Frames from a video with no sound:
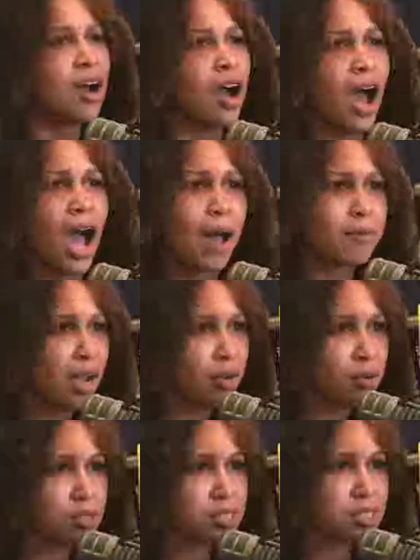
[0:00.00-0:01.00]
I'm not
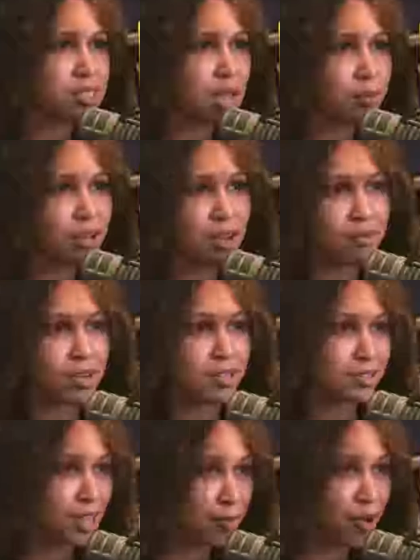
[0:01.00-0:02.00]
going to the shop and having her
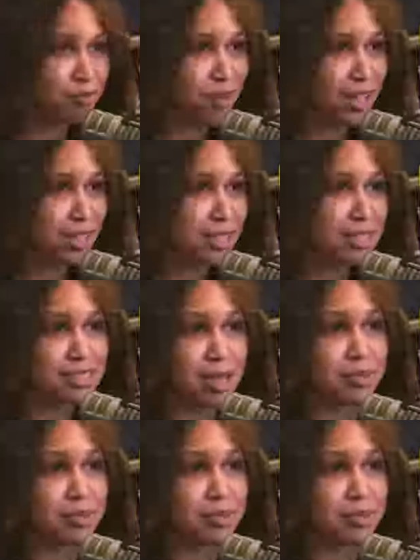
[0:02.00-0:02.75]
chop off my ends.